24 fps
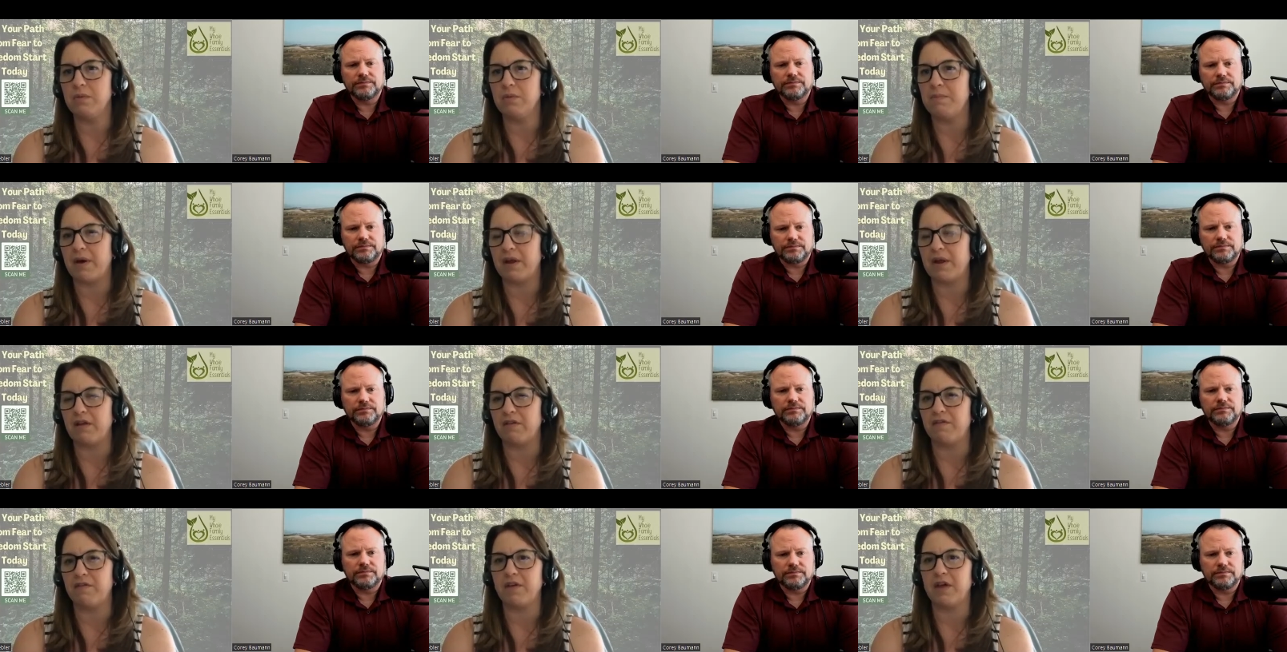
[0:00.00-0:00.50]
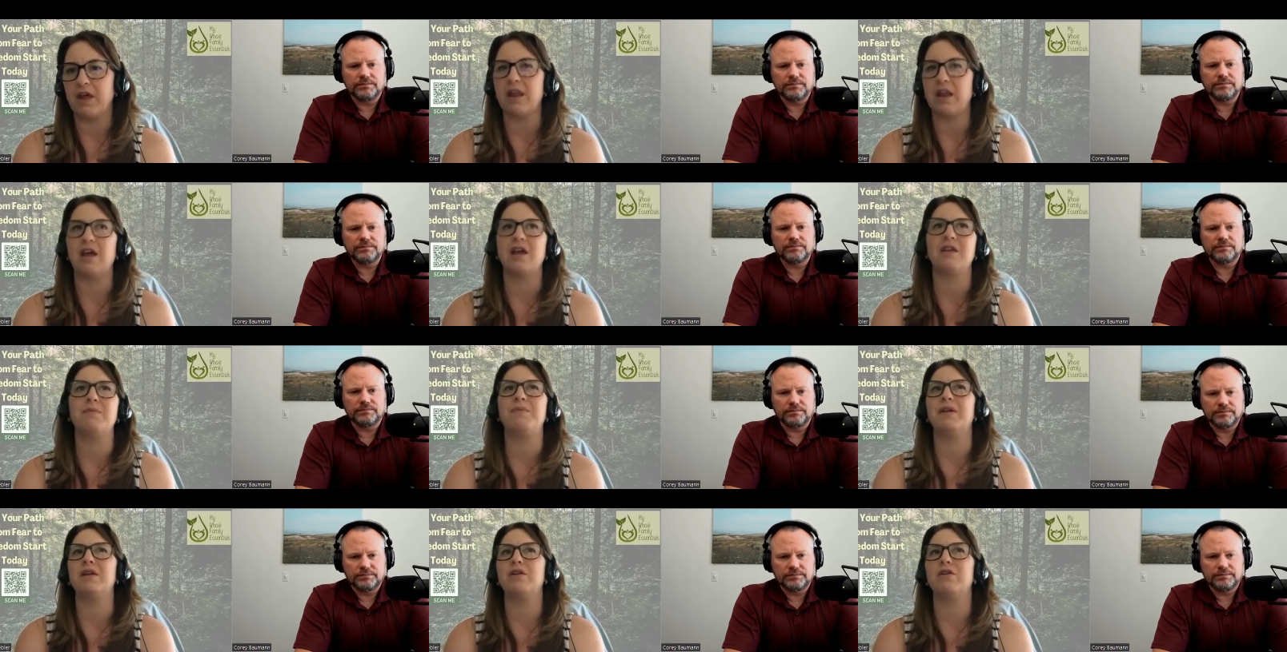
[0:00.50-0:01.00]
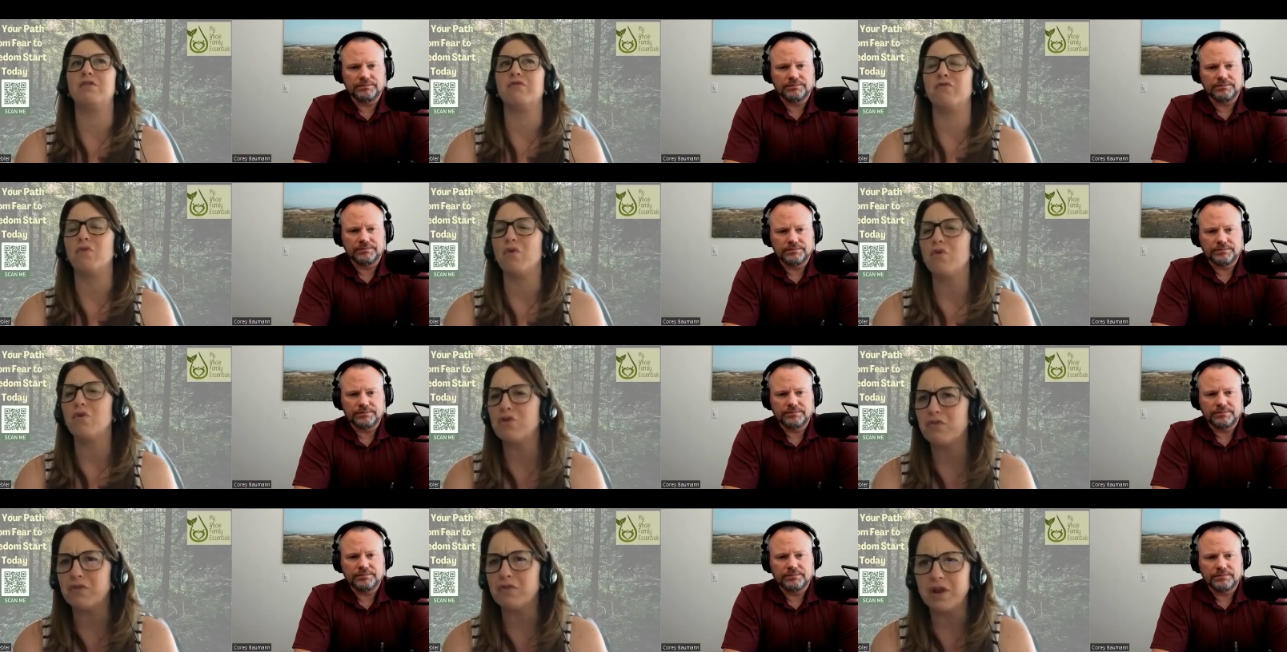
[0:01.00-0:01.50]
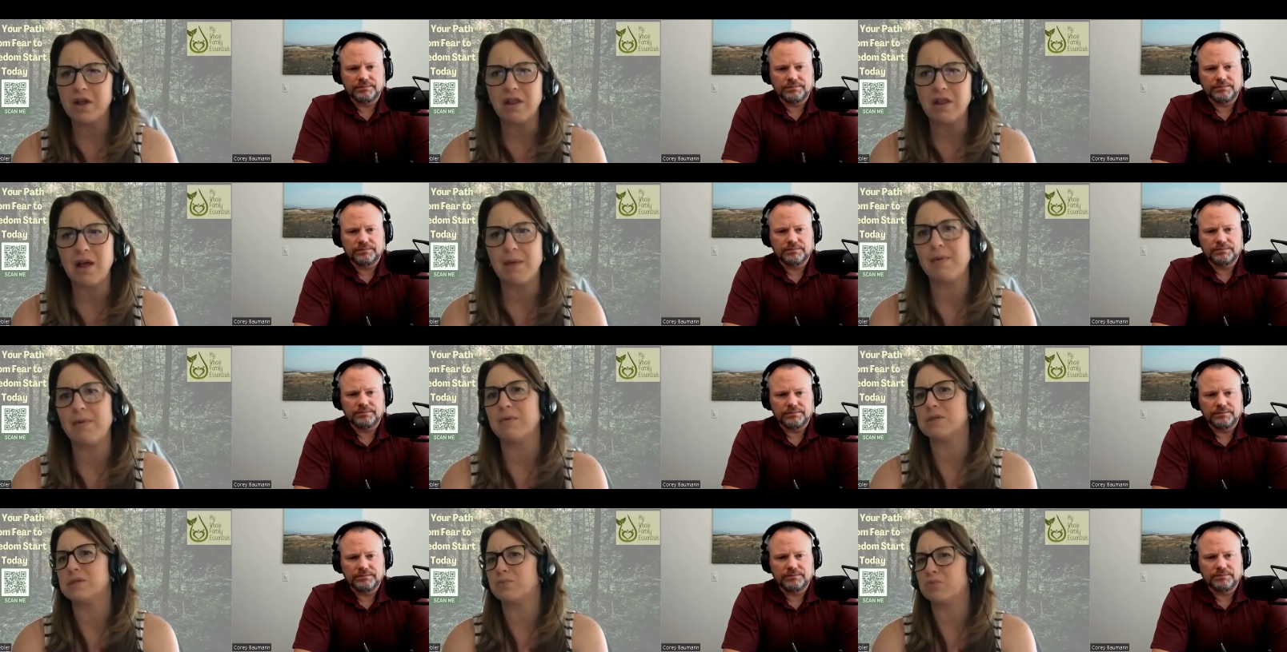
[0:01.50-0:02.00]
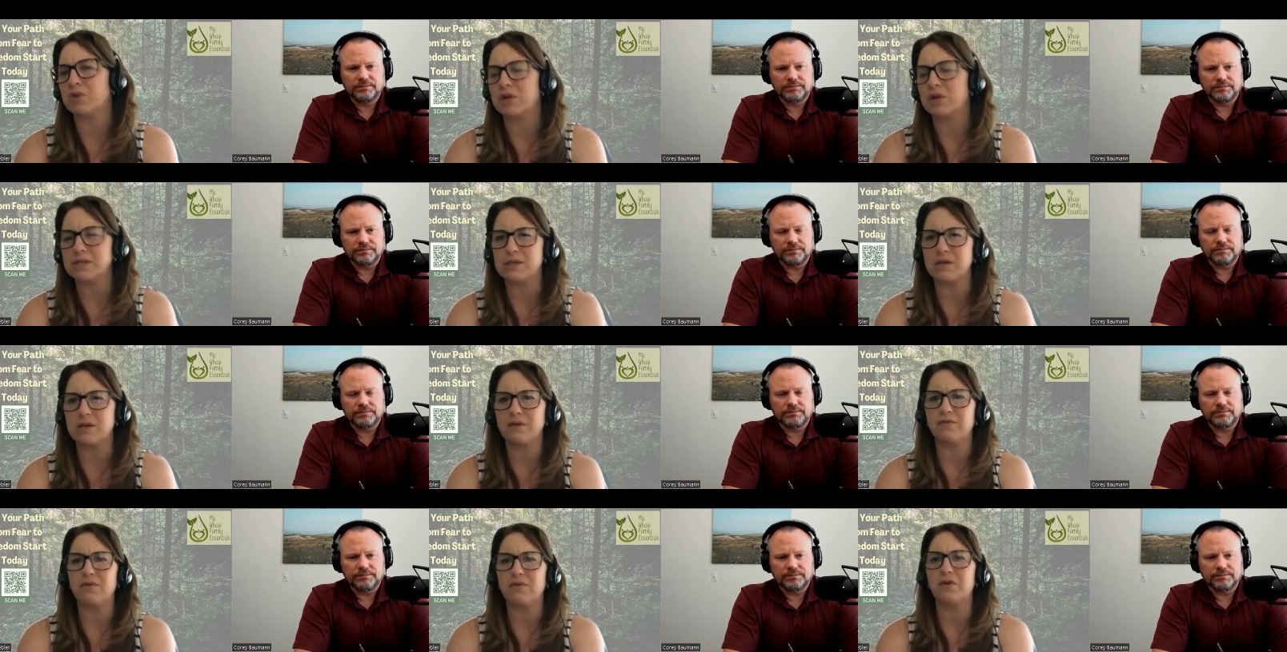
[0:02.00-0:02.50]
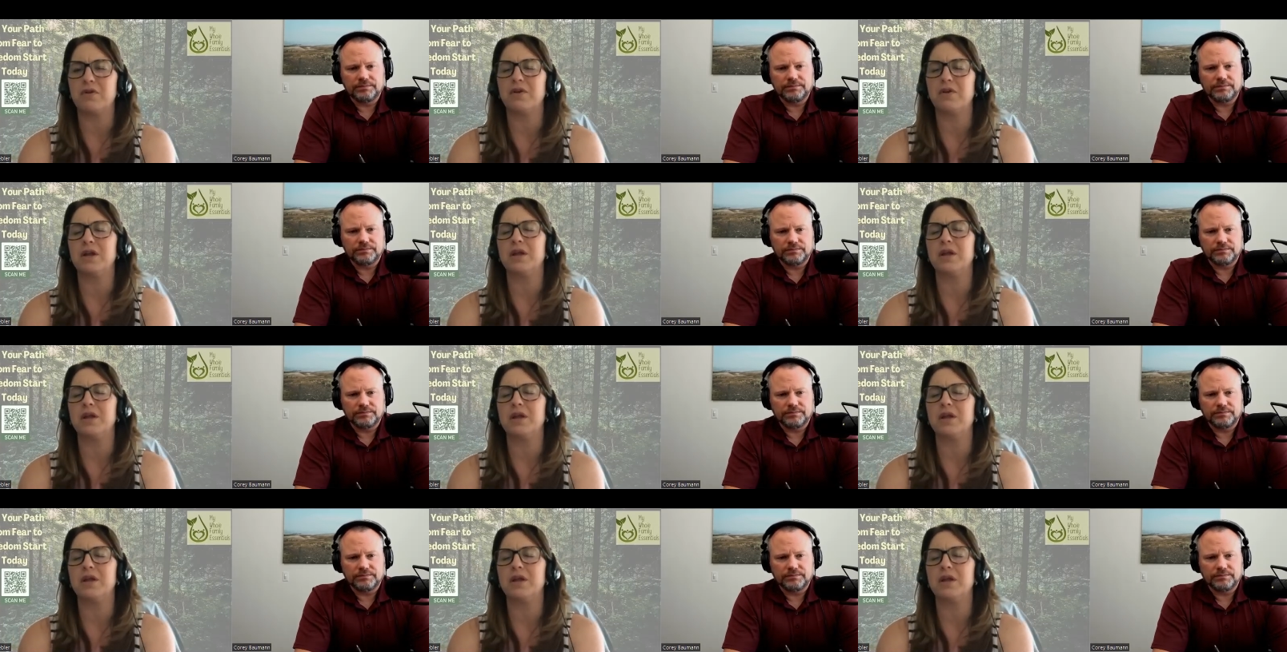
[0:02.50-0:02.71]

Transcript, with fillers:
Speaker 1: the benefit, and I had been in a Rotary Club. I was president of Rotary.